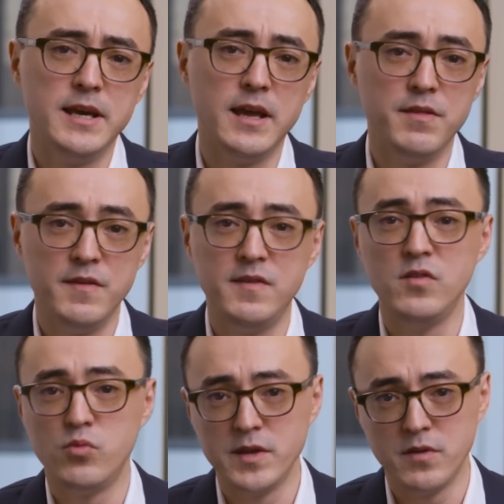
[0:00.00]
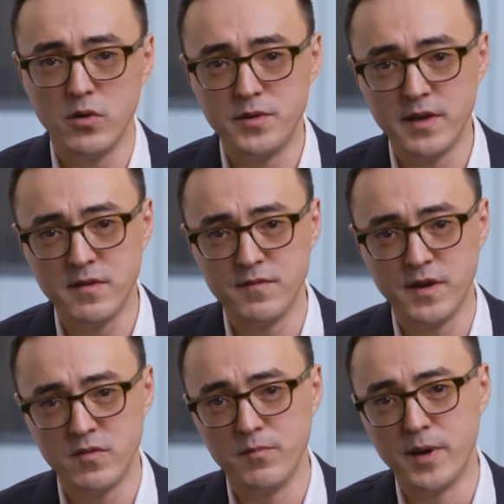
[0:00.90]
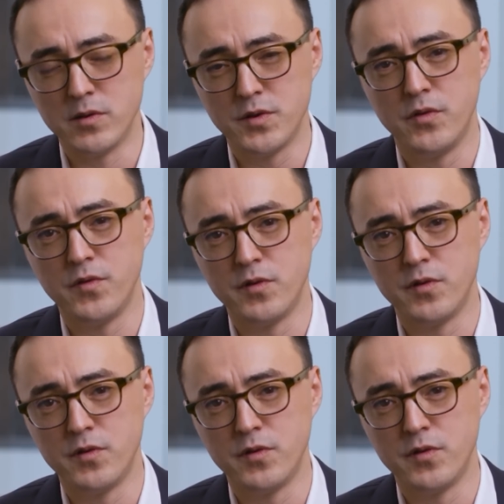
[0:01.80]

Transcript: And this is what Odaseva is about to